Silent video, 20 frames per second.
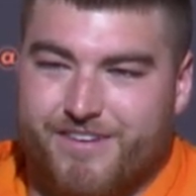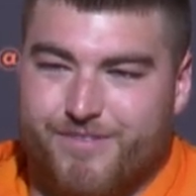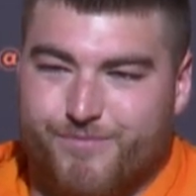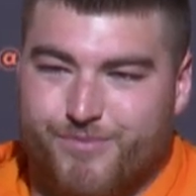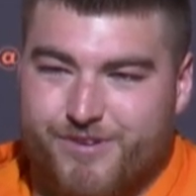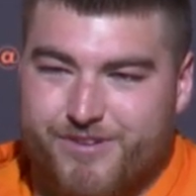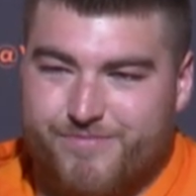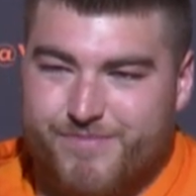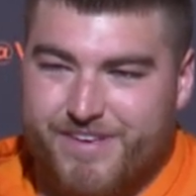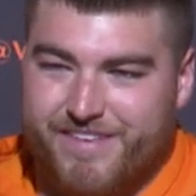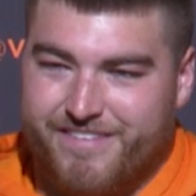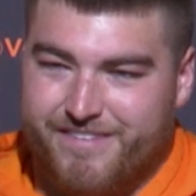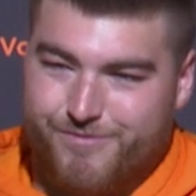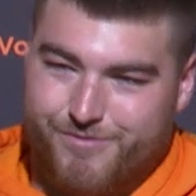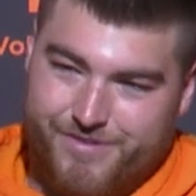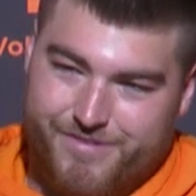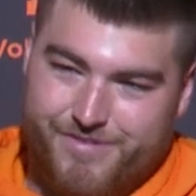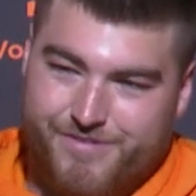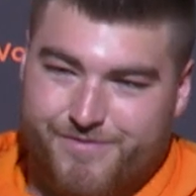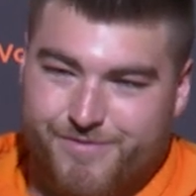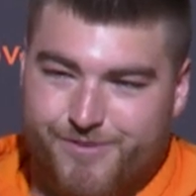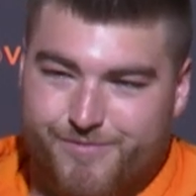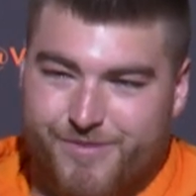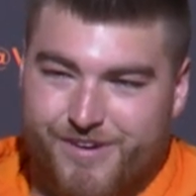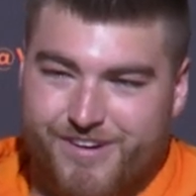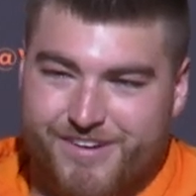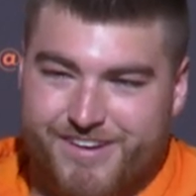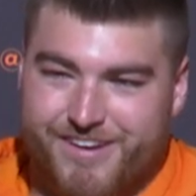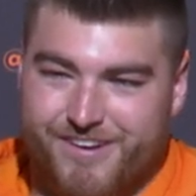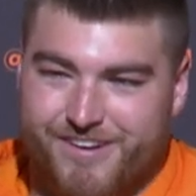I'm pretty busy with
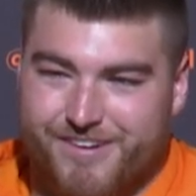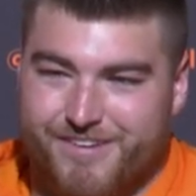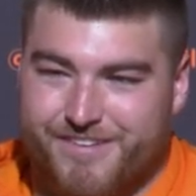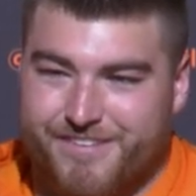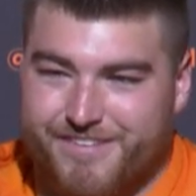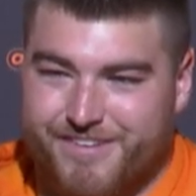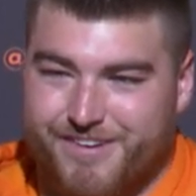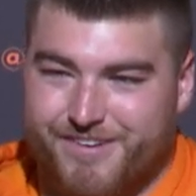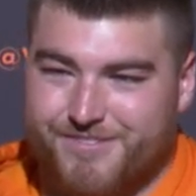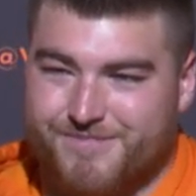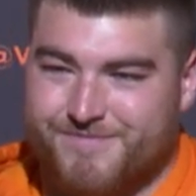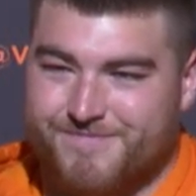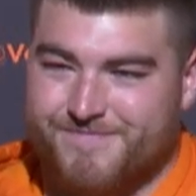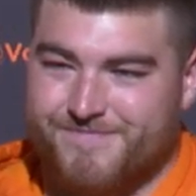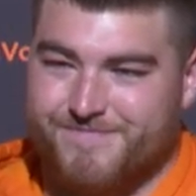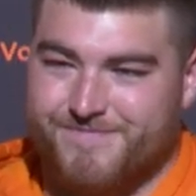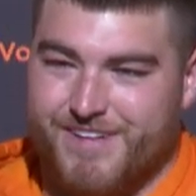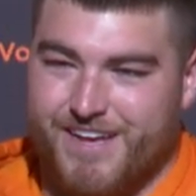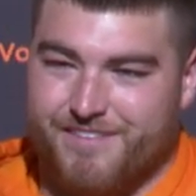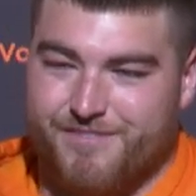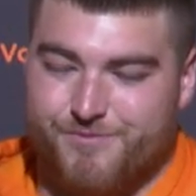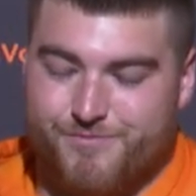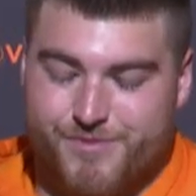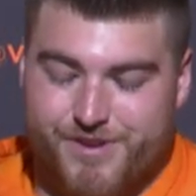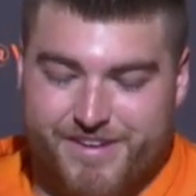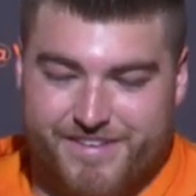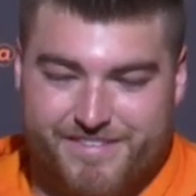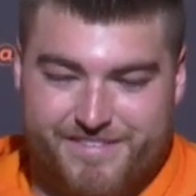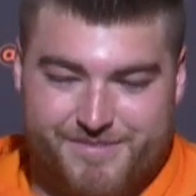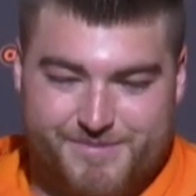football here, so not too
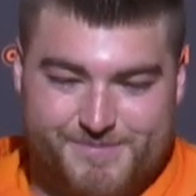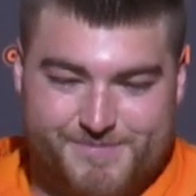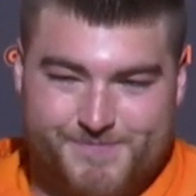much.